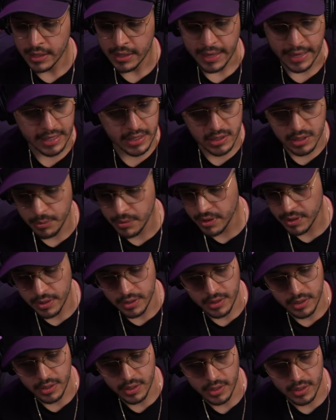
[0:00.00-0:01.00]
like some of
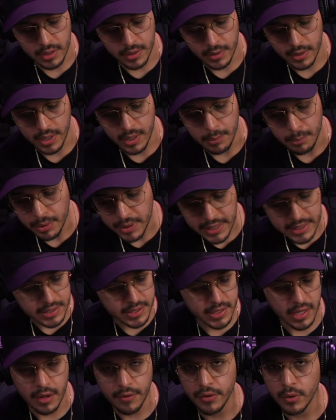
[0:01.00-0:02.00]
the complete
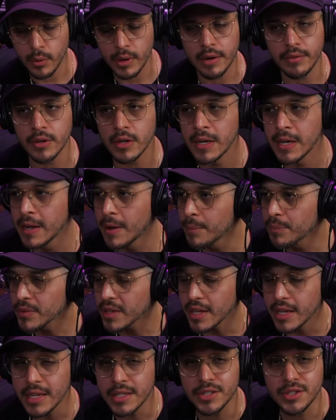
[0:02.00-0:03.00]
stuff or whatever,
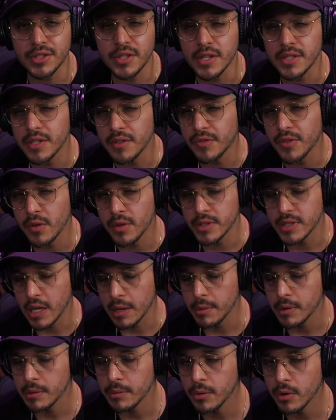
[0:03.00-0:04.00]
it just doesn't feel the
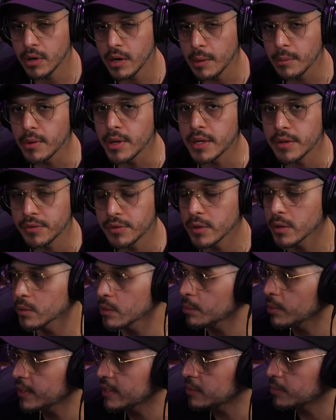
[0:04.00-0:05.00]
same anymore. I'm looking for a
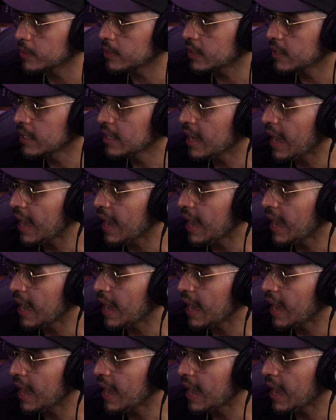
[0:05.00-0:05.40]
replacement.